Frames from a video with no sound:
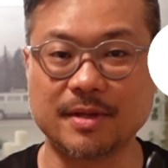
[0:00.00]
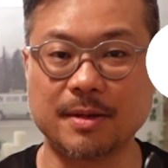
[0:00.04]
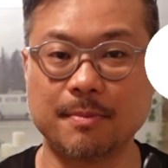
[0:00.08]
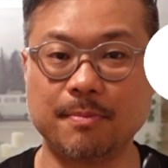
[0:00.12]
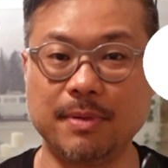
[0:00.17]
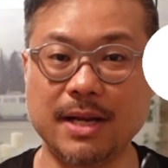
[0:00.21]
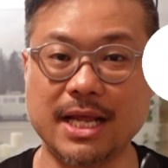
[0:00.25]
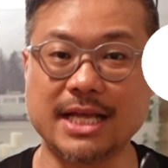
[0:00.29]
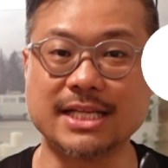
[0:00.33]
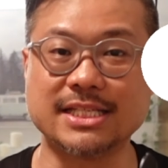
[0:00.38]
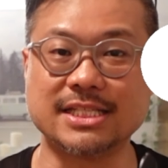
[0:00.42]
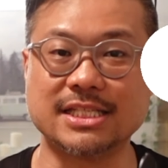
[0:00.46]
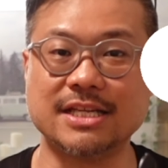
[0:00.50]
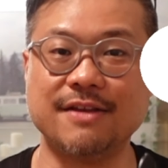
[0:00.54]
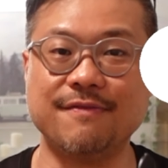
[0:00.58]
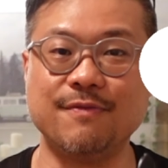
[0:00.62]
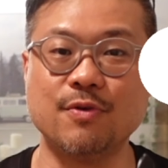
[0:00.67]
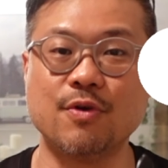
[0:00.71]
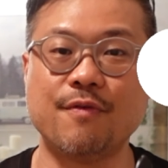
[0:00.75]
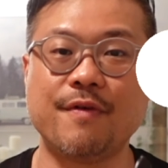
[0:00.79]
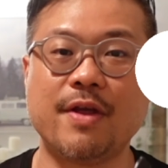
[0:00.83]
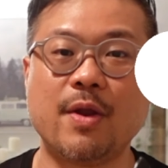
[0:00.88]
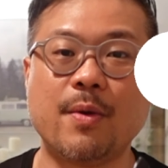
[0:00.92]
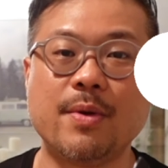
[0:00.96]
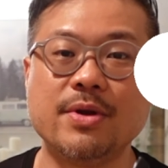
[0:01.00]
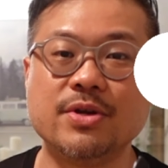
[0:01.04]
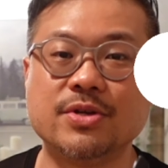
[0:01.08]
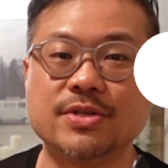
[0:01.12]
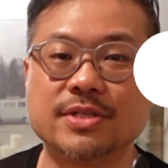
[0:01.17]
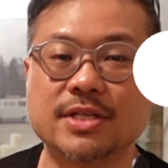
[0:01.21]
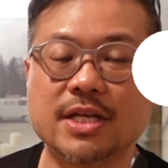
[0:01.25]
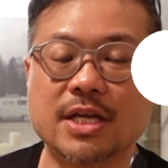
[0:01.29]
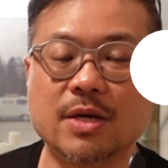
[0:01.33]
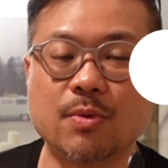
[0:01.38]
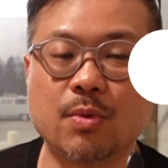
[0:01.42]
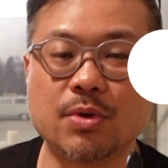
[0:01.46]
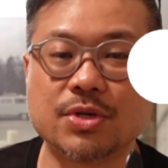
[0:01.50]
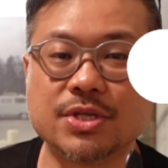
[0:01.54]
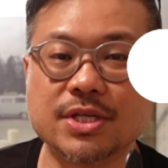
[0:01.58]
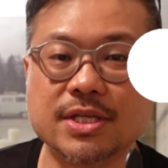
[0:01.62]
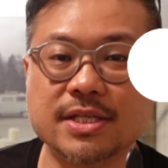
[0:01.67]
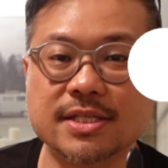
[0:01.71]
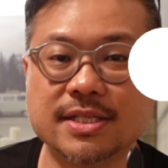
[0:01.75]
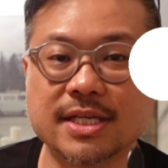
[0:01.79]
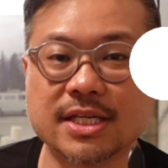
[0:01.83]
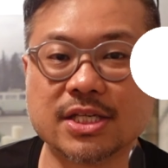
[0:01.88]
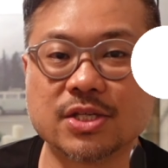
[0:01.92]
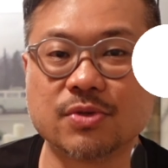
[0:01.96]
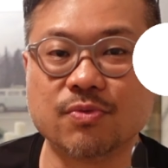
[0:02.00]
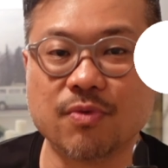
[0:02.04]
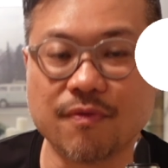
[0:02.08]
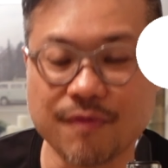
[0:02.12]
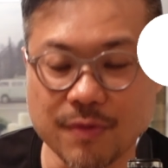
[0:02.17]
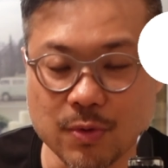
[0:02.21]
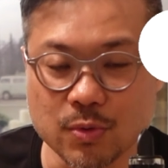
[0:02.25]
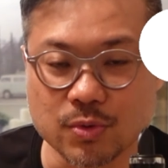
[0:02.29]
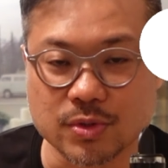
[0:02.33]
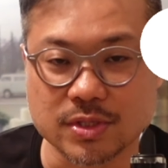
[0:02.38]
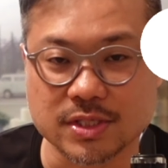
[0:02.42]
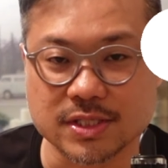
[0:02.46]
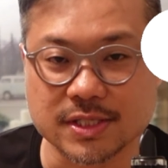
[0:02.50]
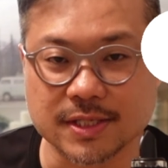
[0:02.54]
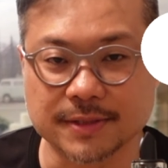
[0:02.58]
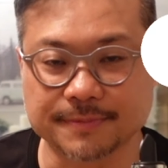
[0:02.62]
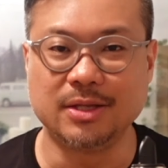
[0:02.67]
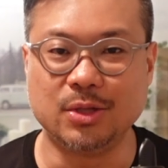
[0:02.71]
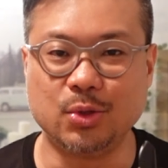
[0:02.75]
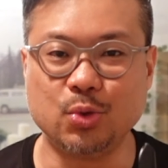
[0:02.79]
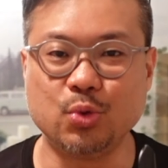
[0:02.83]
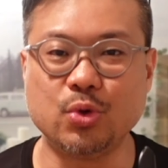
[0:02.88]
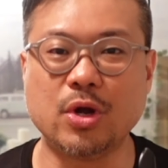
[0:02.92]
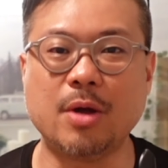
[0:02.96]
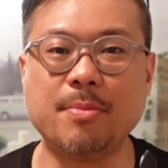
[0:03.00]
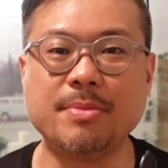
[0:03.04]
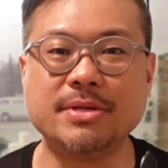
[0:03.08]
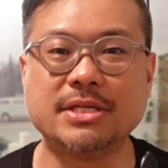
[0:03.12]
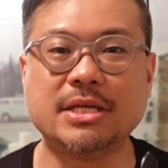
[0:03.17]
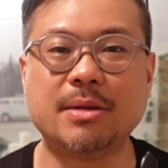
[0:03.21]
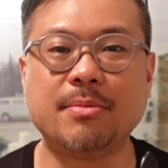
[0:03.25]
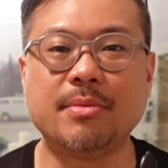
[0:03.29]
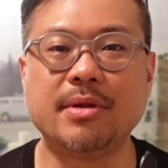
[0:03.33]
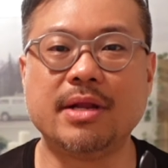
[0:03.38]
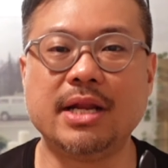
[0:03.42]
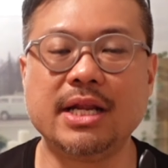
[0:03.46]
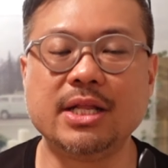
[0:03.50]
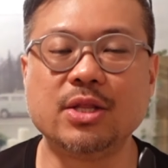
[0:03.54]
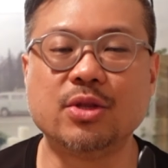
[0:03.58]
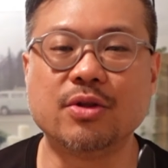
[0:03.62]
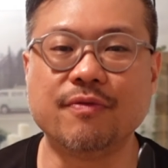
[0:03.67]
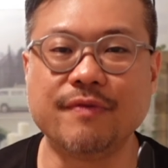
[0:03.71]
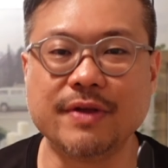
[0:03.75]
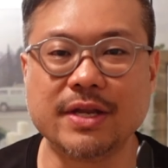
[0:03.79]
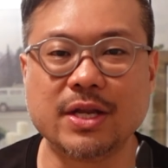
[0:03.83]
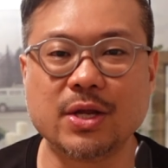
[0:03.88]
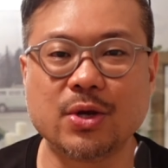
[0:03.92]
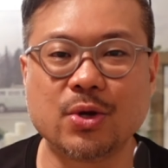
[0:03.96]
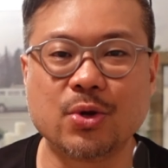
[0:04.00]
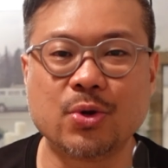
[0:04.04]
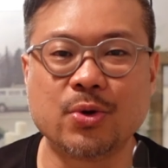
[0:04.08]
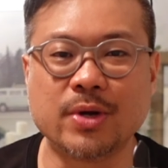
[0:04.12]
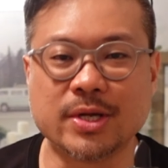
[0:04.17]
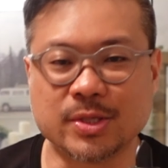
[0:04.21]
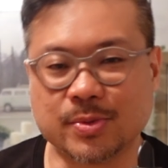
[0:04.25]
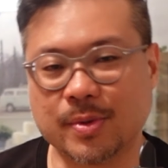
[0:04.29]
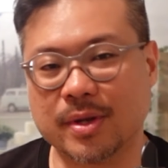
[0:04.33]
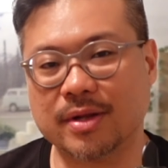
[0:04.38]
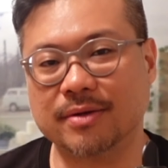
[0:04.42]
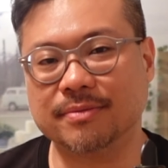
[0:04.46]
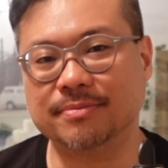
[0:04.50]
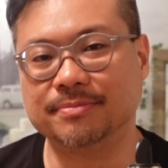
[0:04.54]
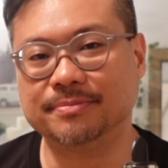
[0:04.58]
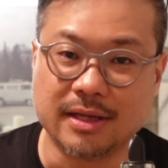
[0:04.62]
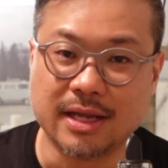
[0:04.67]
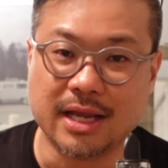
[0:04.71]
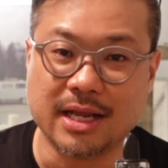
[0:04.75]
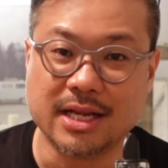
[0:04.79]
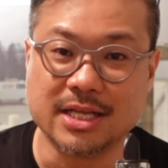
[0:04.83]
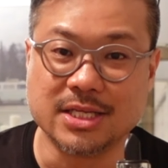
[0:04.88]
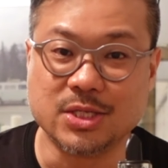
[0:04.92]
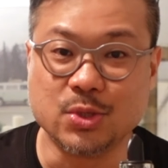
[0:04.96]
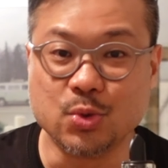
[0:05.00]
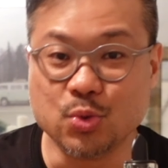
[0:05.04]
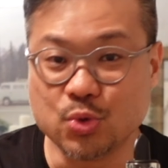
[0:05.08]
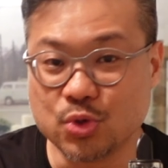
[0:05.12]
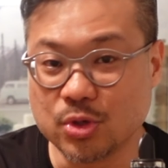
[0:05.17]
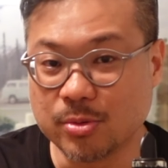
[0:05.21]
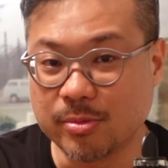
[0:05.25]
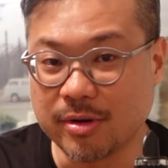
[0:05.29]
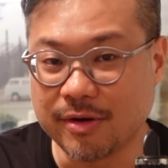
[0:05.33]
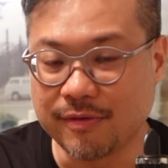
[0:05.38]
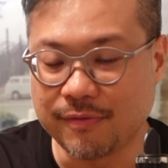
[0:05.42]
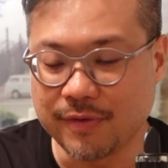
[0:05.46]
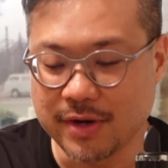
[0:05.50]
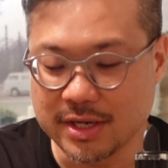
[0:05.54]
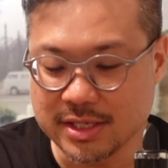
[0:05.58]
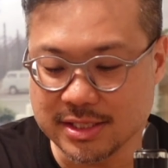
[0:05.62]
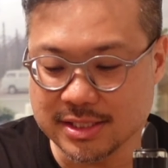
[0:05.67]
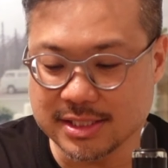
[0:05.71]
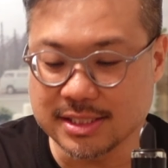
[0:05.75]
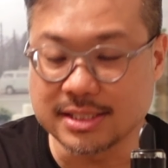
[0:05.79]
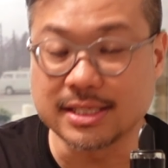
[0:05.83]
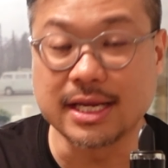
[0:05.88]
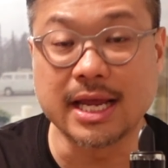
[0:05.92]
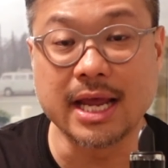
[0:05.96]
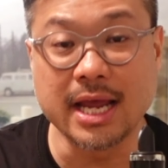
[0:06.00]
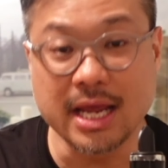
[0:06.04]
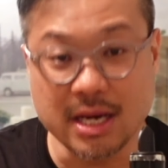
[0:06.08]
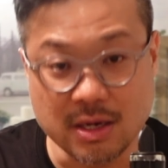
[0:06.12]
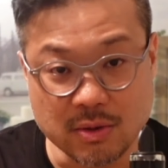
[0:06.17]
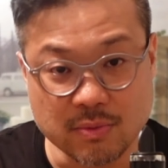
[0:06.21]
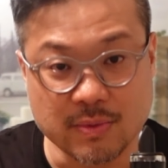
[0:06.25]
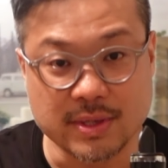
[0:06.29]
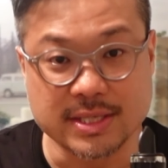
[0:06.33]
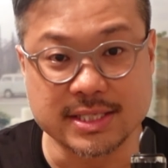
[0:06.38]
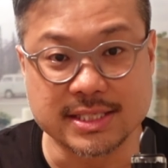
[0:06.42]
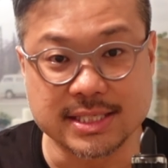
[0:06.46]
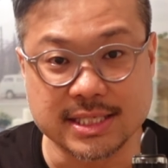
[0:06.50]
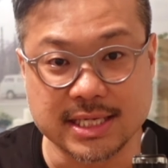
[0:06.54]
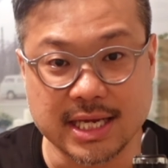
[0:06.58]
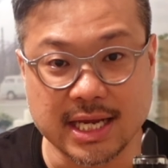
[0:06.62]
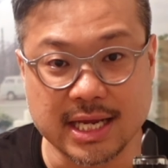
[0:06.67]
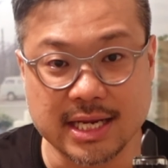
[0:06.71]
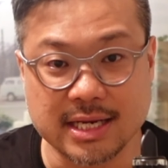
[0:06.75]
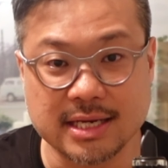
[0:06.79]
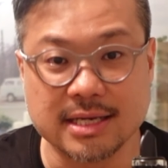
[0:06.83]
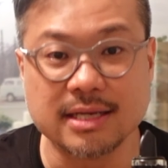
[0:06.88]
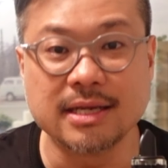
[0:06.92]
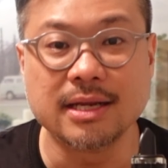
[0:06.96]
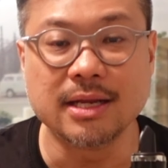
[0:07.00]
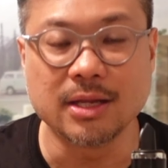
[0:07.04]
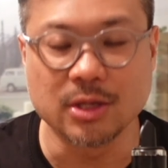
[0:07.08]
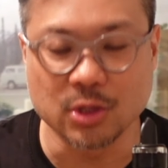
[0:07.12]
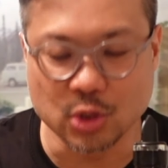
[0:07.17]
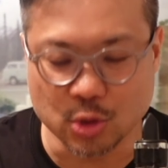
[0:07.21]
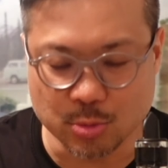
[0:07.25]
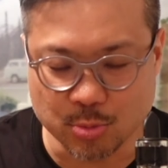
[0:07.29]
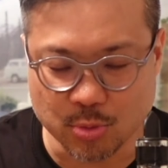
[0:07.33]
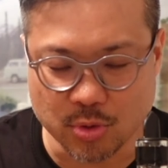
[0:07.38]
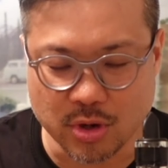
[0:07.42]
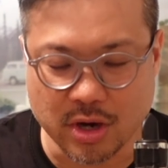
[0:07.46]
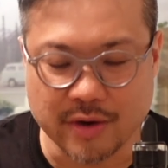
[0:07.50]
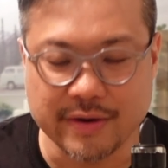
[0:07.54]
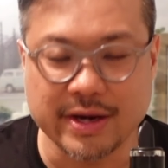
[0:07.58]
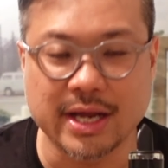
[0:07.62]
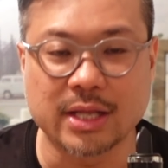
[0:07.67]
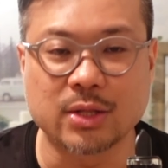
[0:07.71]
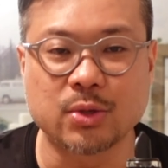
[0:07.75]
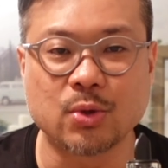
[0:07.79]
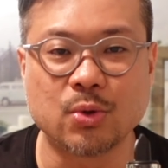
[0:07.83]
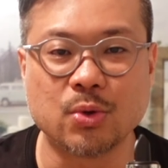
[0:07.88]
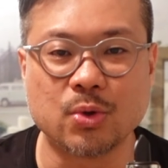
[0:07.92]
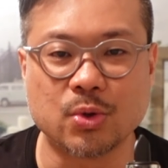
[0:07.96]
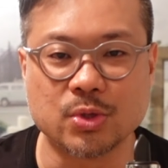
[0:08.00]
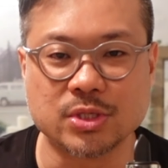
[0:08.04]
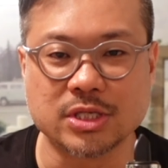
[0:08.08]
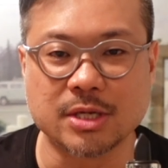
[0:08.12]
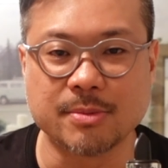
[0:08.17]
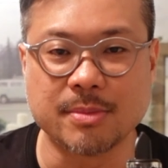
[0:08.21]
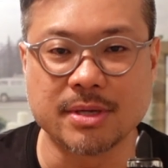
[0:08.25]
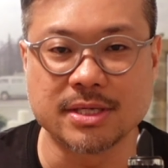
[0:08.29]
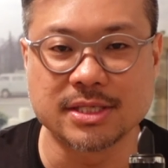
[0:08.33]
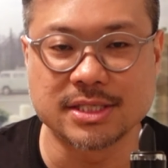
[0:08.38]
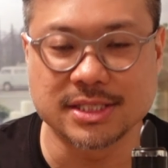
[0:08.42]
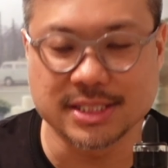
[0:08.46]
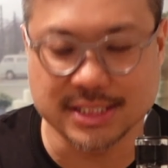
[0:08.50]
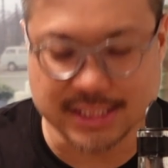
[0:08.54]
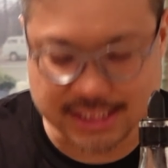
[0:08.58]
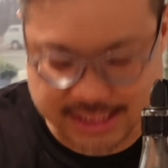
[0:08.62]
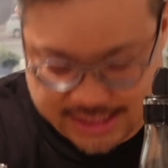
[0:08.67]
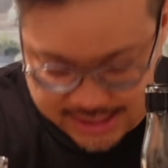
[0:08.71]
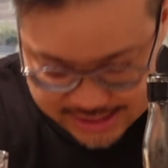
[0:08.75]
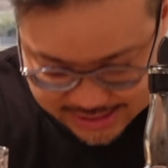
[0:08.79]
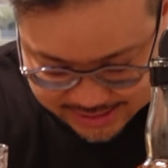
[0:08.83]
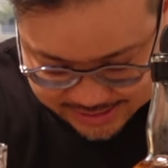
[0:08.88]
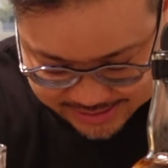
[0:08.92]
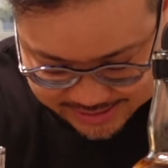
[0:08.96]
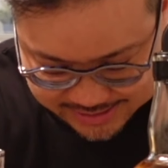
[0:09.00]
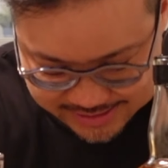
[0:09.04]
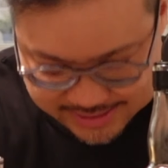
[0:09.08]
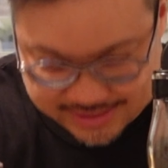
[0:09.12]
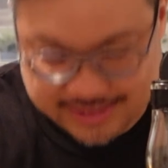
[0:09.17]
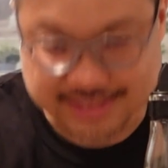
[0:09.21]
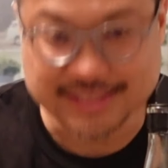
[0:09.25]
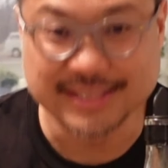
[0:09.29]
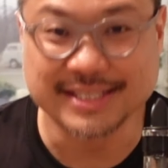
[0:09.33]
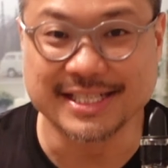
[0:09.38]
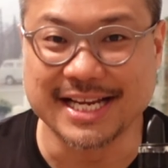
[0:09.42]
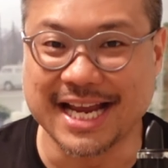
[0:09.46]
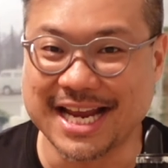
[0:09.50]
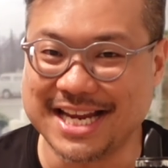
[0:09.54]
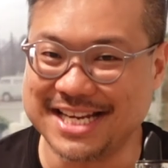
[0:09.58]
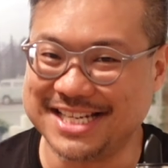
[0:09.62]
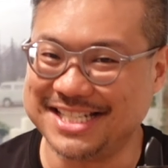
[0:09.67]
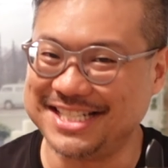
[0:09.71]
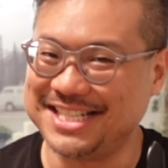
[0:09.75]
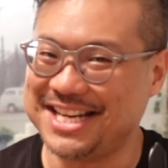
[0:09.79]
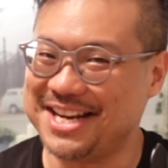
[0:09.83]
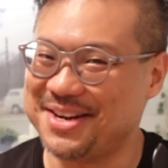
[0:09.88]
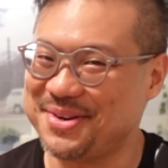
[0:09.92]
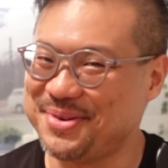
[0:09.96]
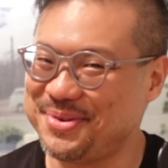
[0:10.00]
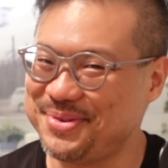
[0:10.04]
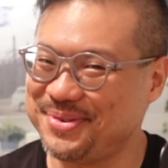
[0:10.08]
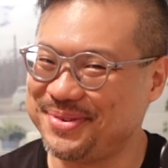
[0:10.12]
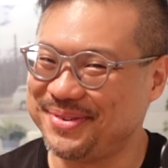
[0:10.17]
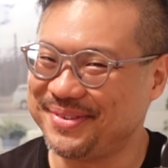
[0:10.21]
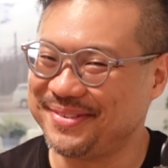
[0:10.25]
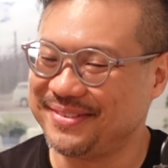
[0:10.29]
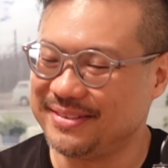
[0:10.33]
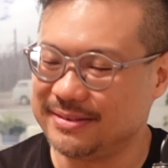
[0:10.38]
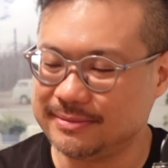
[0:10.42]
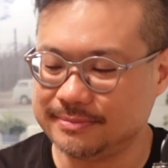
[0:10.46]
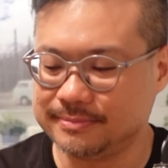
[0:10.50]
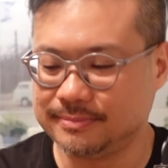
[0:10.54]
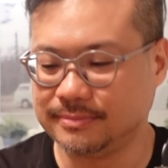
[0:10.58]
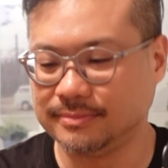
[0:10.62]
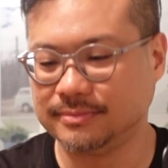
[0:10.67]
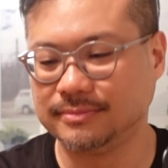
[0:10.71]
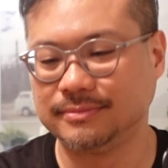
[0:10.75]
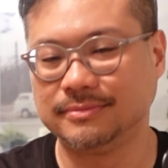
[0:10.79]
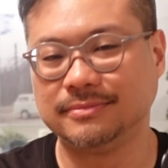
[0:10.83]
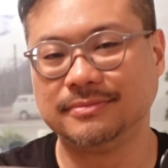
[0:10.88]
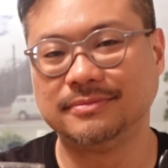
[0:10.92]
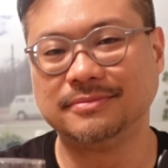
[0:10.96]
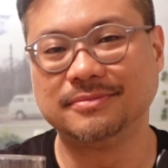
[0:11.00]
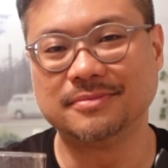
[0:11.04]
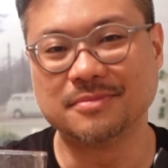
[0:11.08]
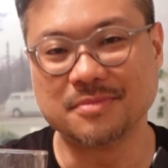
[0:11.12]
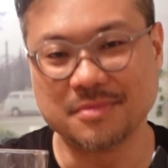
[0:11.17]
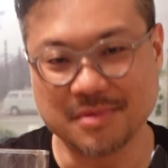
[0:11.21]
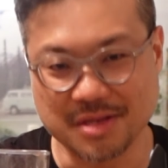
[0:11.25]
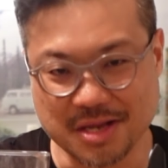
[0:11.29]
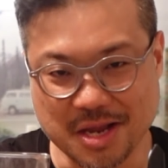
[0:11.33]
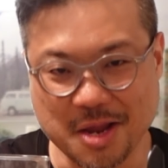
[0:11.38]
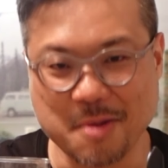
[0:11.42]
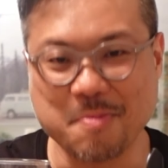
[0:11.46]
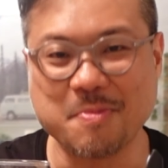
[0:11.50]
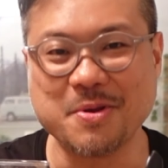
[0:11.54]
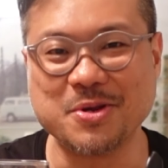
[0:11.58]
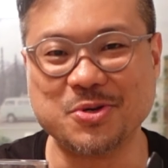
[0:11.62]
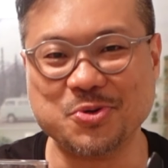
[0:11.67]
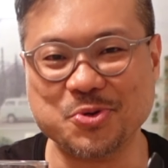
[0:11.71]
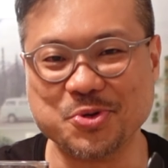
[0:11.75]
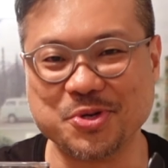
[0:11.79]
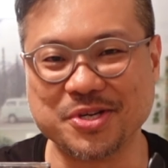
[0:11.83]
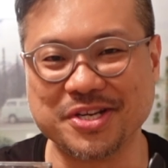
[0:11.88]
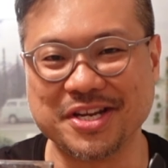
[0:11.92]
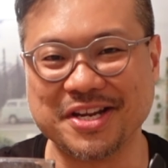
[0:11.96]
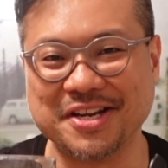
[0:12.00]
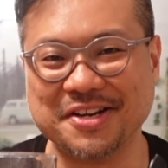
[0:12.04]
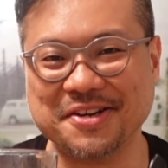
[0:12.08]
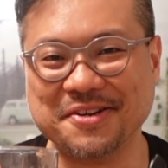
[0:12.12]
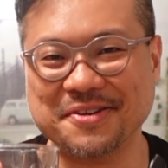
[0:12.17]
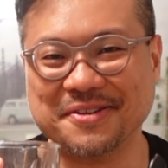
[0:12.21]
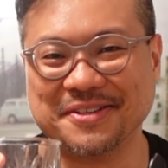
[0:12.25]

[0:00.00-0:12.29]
Plus, if you're not very interested in watching such reviews, do help me send the link to the video as well. And as usual, my friends, and once again, domo arigato gozaimasu. Aishiteru. Happy drinking.